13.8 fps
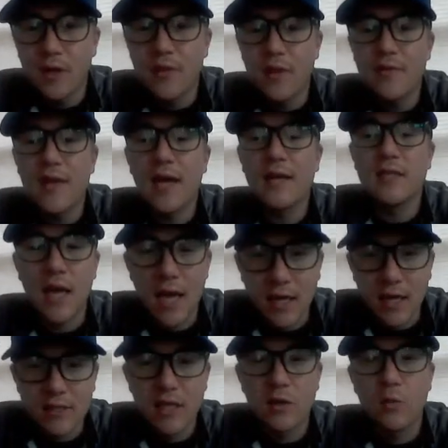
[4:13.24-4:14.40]
then that
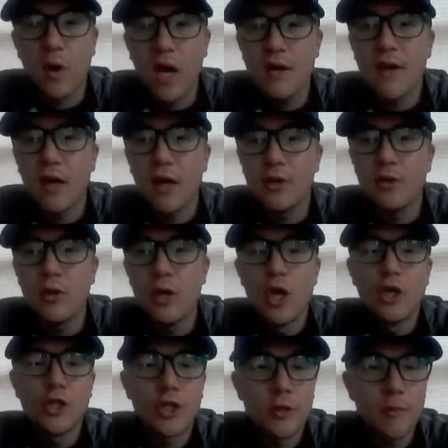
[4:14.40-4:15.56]
x and y value
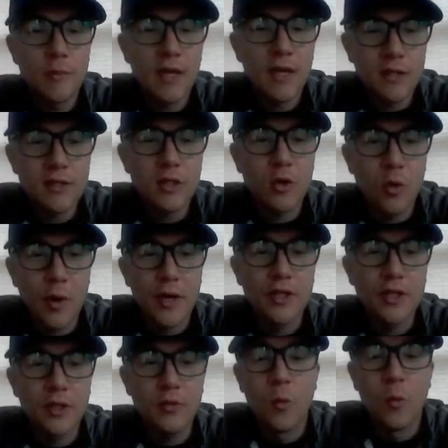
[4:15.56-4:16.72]
should make this
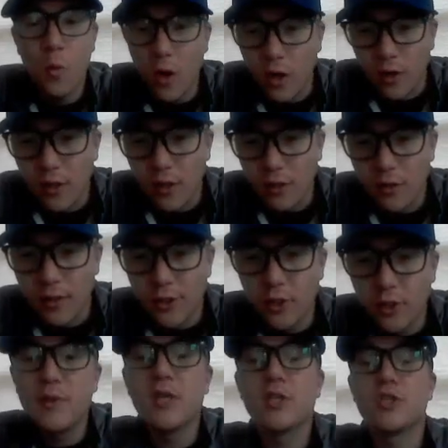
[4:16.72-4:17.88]
equation work. It
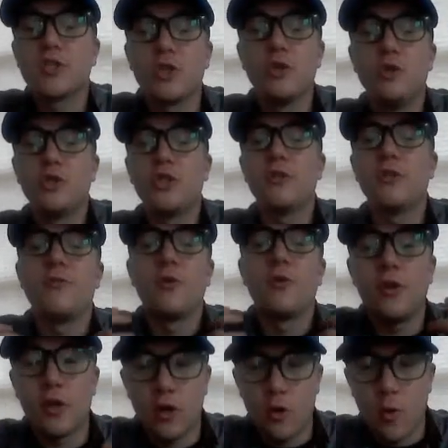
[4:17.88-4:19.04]
should be a solution for
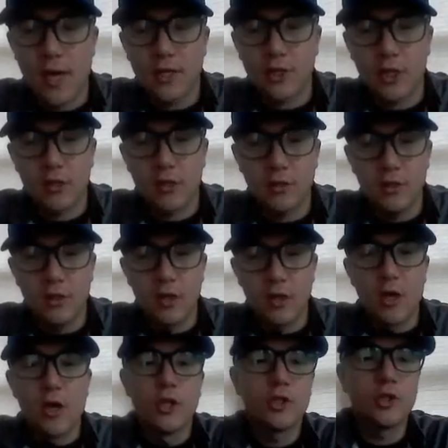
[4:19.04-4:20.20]
the equation.
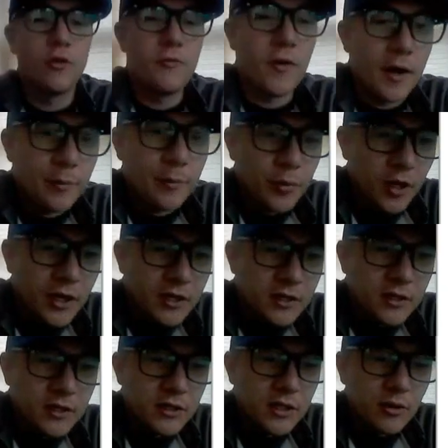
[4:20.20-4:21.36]
So if I plug in
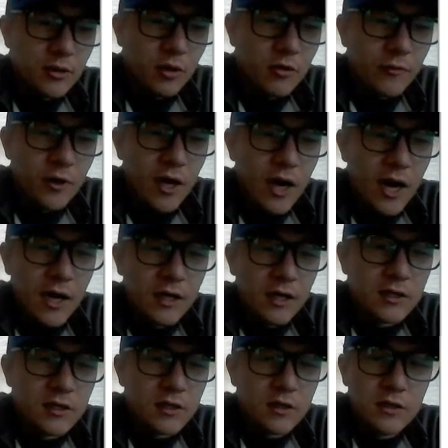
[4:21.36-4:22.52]
0 for
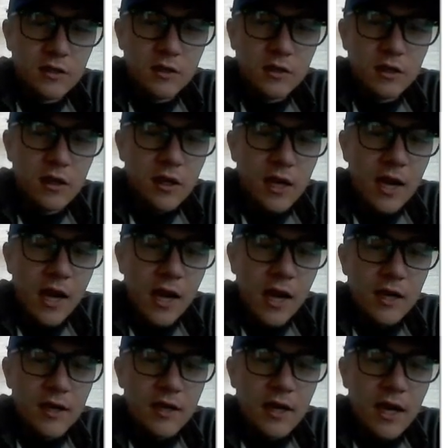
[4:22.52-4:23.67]
x and
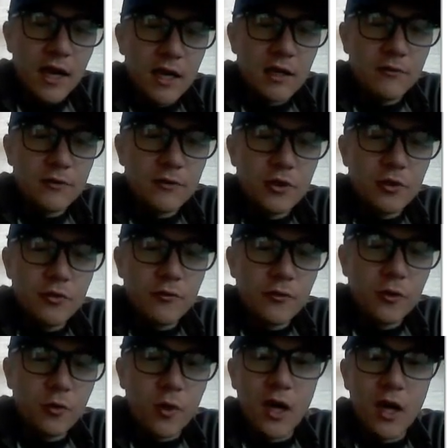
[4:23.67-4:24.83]
a -2
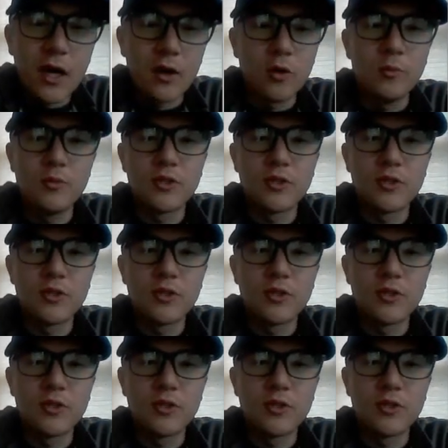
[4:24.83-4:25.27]
for y,